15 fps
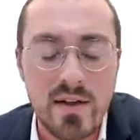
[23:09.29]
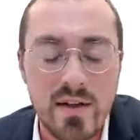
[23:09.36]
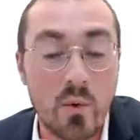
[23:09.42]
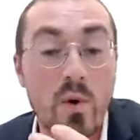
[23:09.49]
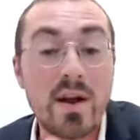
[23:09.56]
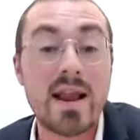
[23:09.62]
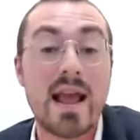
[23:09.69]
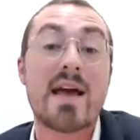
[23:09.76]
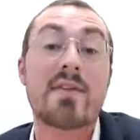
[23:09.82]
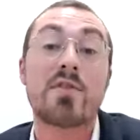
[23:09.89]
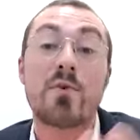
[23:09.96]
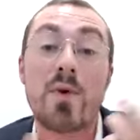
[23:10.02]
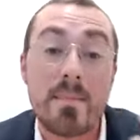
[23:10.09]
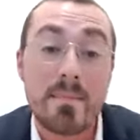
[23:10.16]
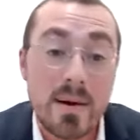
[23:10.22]
On the one hand, the
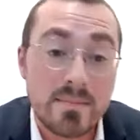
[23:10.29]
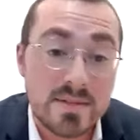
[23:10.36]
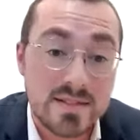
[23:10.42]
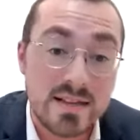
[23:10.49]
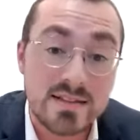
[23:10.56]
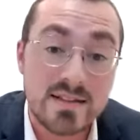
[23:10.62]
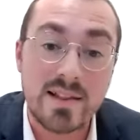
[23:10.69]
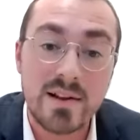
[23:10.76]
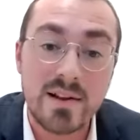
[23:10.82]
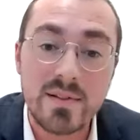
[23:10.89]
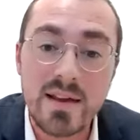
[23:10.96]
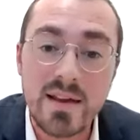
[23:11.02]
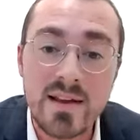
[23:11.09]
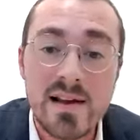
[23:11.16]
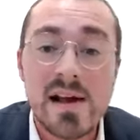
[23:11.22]
Rambam says
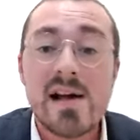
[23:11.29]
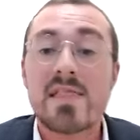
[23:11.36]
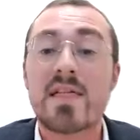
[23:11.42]
clearly